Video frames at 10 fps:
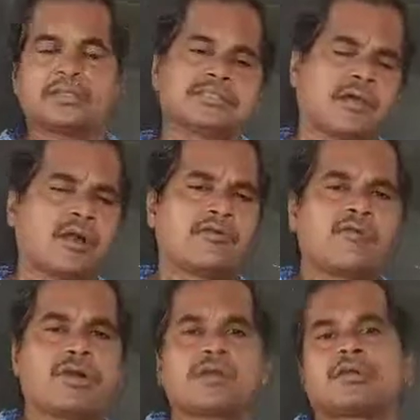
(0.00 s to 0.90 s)
Salt
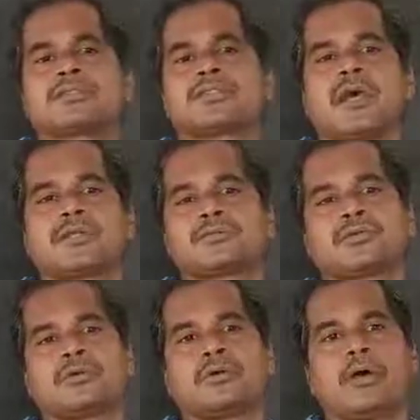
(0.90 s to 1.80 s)
water is
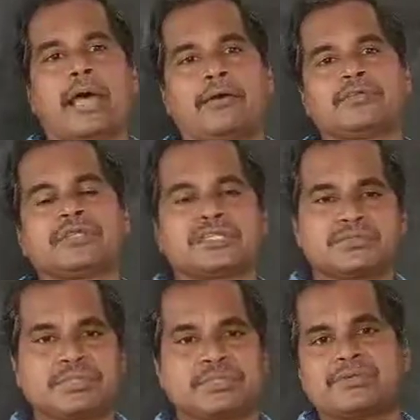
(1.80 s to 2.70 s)
also having the
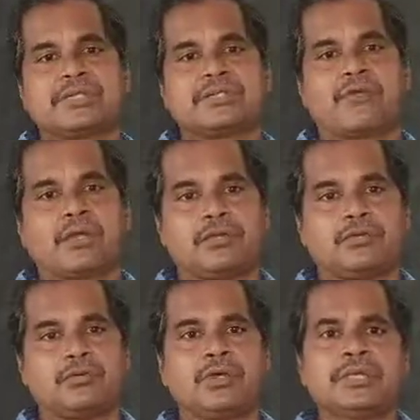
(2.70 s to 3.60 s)
specific heat
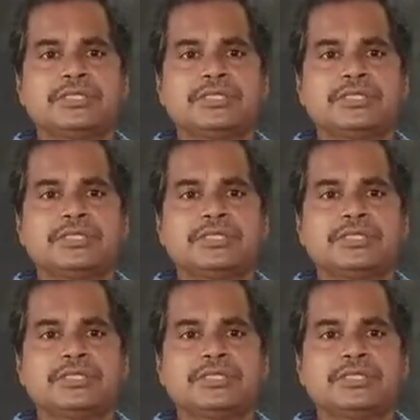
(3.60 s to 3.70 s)
value